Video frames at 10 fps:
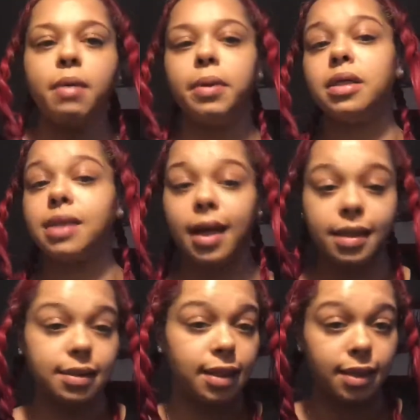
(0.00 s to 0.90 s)
because like I
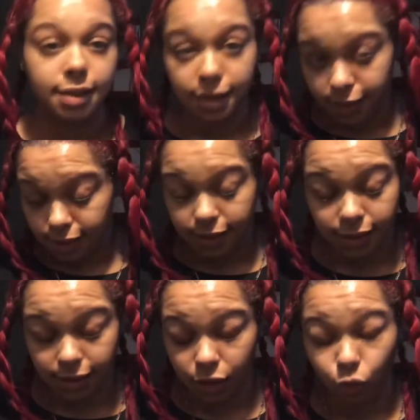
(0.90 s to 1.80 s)
said,
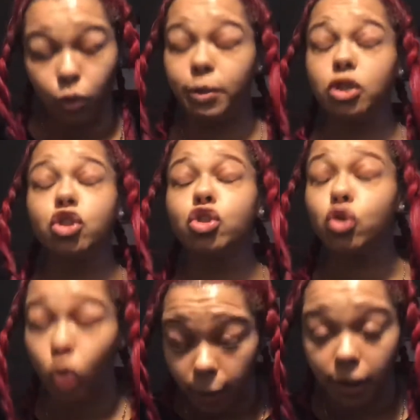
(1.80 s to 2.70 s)
this, you will be
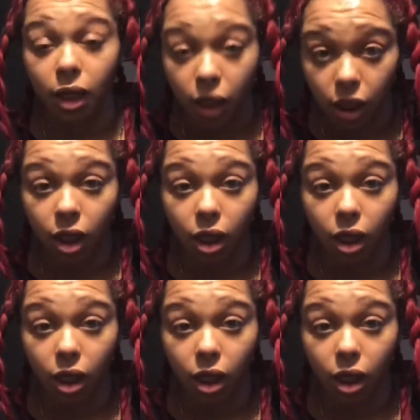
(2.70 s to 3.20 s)
scrubbing